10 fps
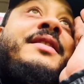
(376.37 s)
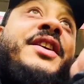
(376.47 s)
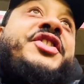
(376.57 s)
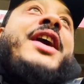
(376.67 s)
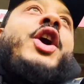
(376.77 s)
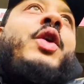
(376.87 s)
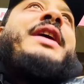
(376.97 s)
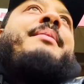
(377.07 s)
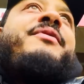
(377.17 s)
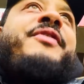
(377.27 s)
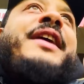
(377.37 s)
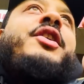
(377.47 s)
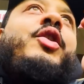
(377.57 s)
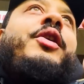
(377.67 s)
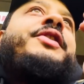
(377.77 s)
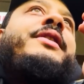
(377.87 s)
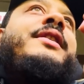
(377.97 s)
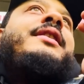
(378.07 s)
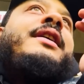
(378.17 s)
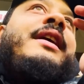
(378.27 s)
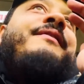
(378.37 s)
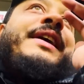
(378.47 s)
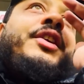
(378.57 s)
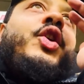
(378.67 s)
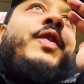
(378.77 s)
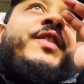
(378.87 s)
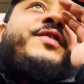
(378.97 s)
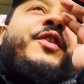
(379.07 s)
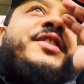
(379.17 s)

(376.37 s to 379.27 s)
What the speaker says: Zinchenko, yep, thank the Lord. Thank the Lord for